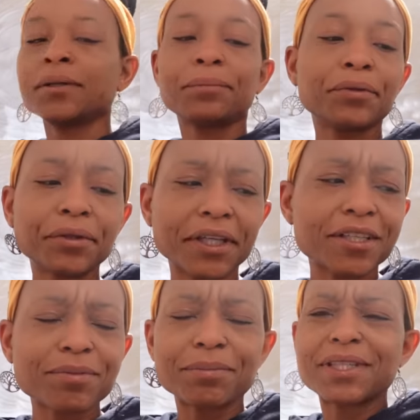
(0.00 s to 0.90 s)
pull their
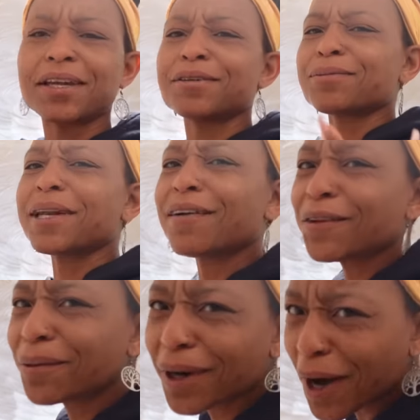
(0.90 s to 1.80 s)
sweet potatoes, whatever
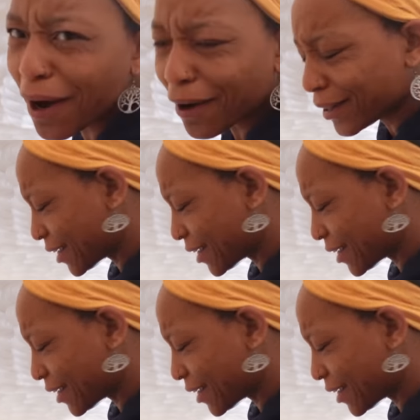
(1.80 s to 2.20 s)
you wanna call